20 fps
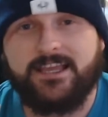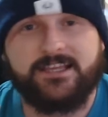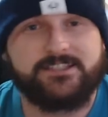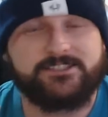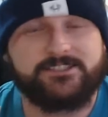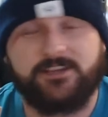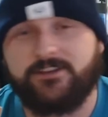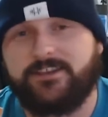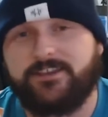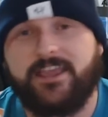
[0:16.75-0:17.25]

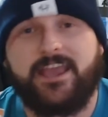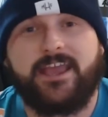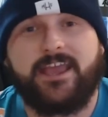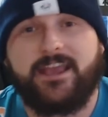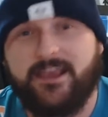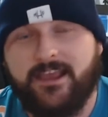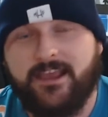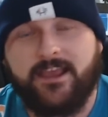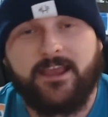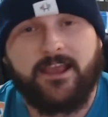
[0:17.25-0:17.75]
So
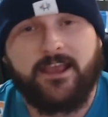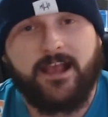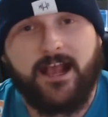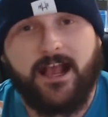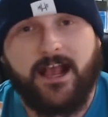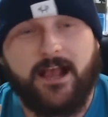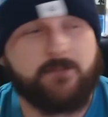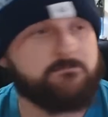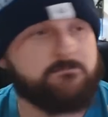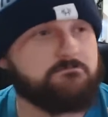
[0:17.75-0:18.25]
yeah,
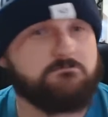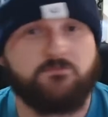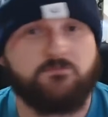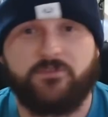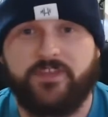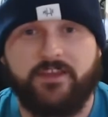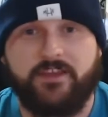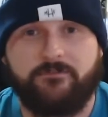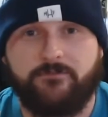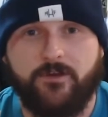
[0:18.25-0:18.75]

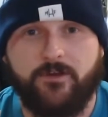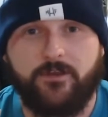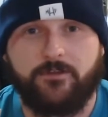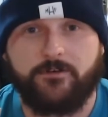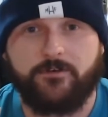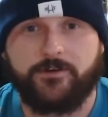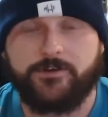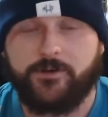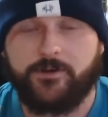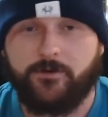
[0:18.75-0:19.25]
without
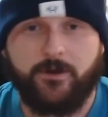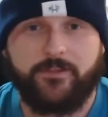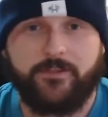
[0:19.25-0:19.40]
further ado,